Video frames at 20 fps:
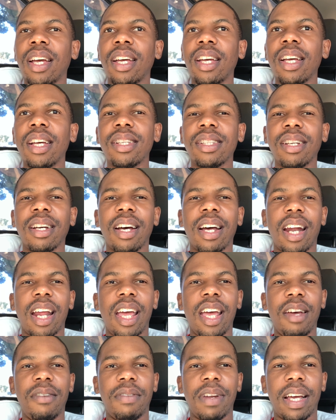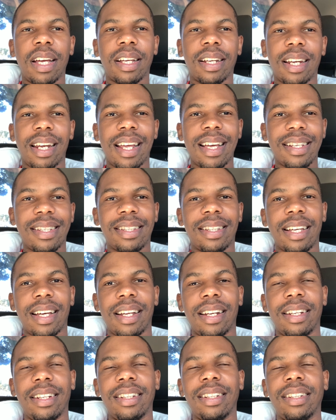isn't gonna have like less
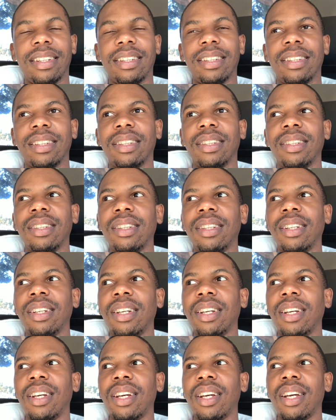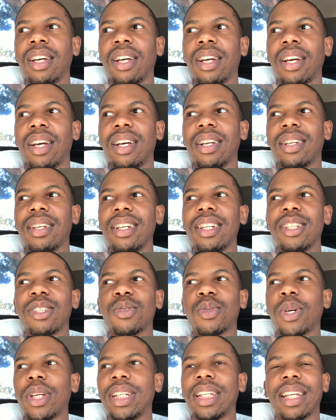than at least
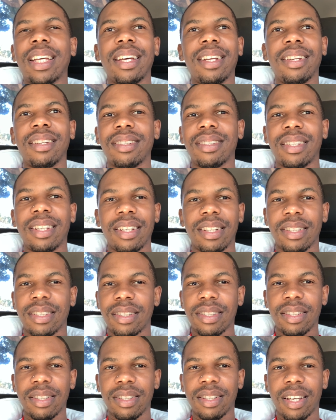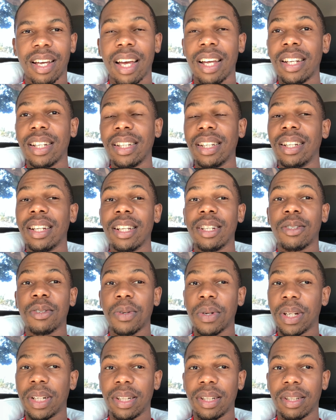20 candlesticks in a
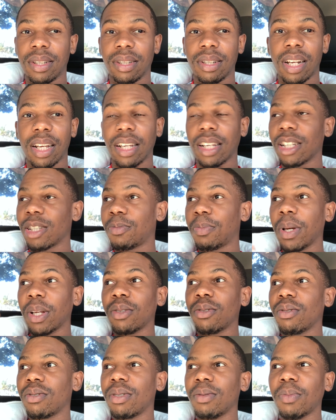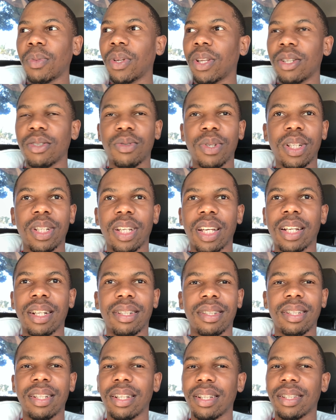trend, like expect to see more than 20
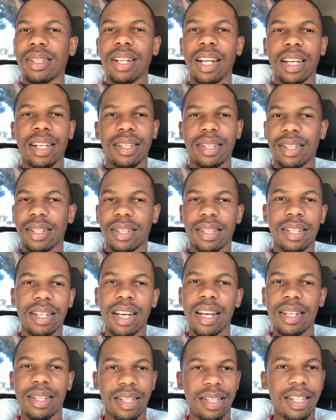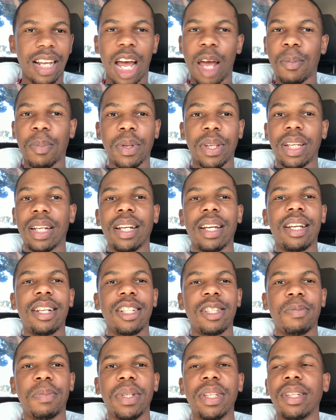candlesticks, like just hypothetically
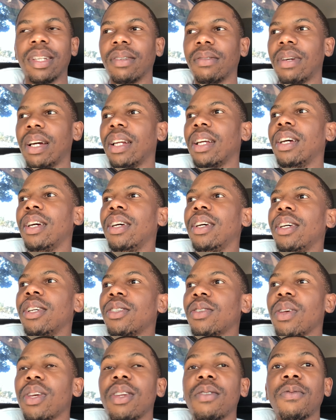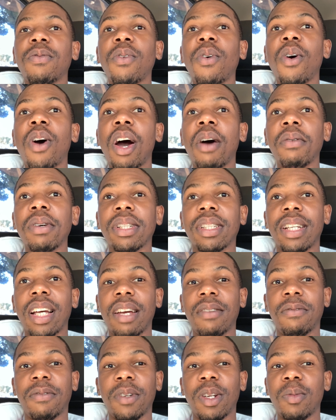speaking, right? So in 4 hours
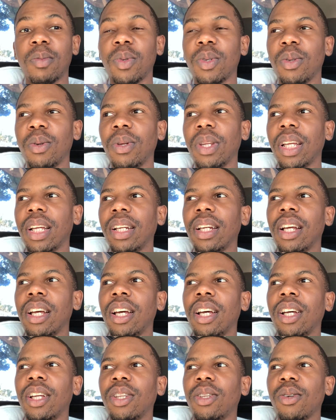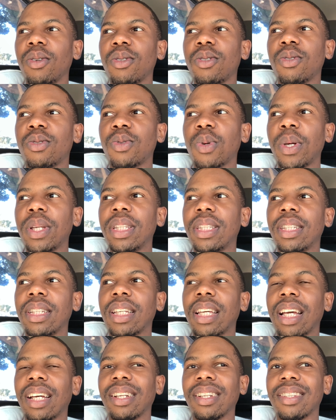time frame, you know that those 20
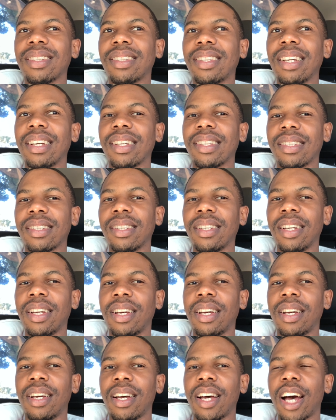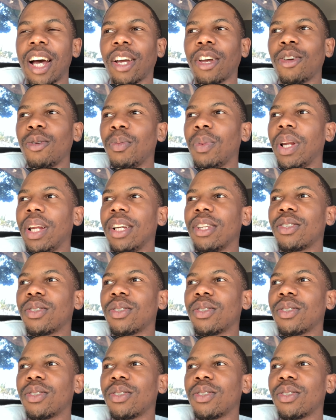candlesticks accumulate